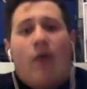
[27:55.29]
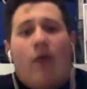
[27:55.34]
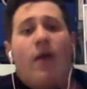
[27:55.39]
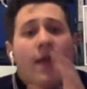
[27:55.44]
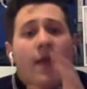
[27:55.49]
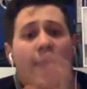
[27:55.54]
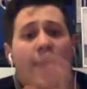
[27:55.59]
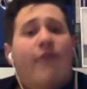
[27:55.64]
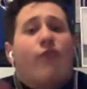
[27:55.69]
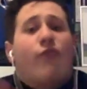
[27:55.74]

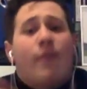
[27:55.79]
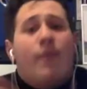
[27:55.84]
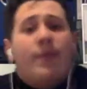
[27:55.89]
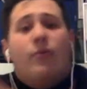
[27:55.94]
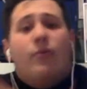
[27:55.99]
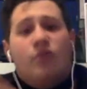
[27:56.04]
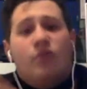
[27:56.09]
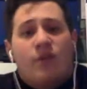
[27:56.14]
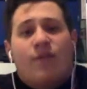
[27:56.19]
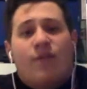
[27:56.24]
If Remy
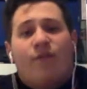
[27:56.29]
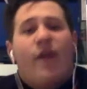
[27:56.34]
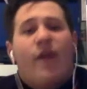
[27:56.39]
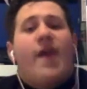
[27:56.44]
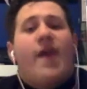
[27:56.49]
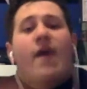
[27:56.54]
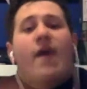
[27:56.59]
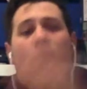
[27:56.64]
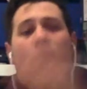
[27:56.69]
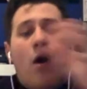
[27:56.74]
wasn't fit,
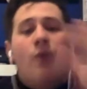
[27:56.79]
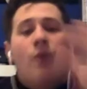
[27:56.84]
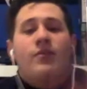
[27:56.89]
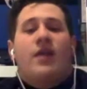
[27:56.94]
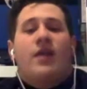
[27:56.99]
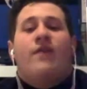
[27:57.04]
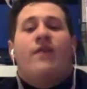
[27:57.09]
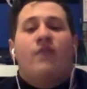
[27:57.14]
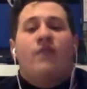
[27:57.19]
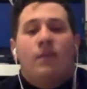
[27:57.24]
I would
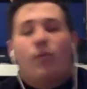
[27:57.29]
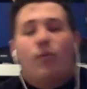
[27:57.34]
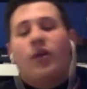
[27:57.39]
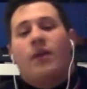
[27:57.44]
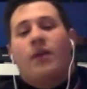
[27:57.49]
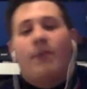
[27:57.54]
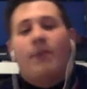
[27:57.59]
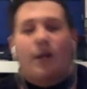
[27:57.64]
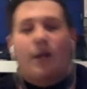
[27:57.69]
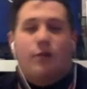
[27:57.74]
definitely bring in
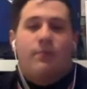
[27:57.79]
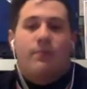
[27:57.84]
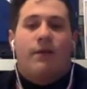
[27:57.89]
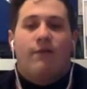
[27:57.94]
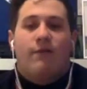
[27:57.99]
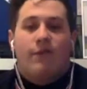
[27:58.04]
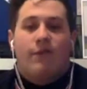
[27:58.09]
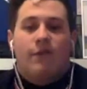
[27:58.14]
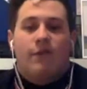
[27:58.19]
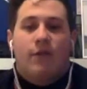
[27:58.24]
Patrick
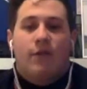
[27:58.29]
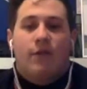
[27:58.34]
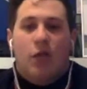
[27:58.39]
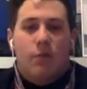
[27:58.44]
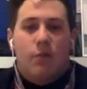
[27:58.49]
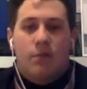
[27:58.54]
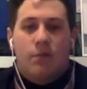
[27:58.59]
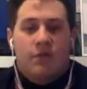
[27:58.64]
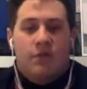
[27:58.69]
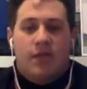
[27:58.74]
Bamford,
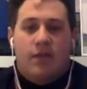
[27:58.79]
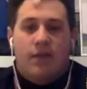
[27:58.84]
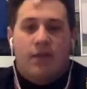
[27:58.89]
100%.